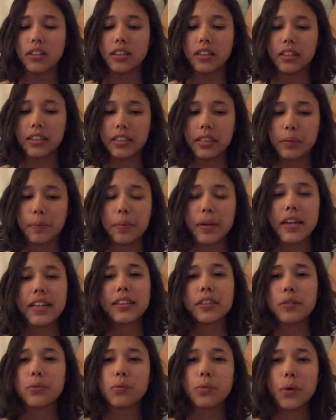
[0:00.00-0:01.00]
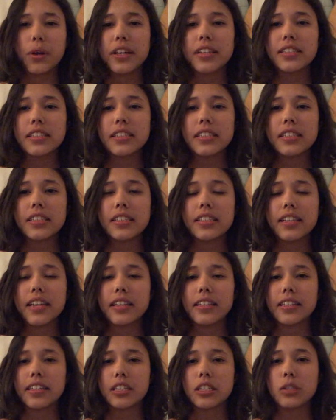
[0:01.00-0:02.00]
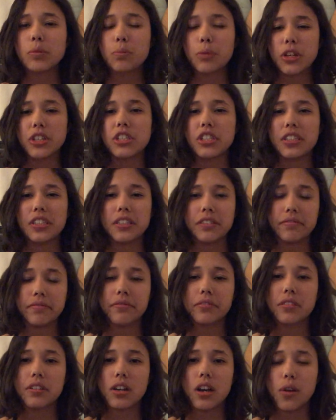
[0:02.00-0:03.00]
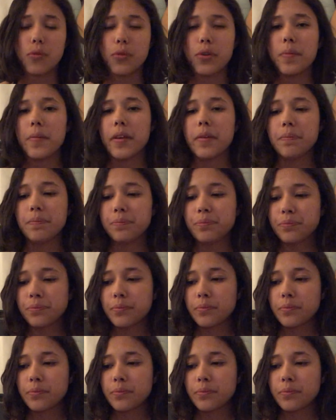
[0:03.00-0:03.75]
limit the voices and the expression of women.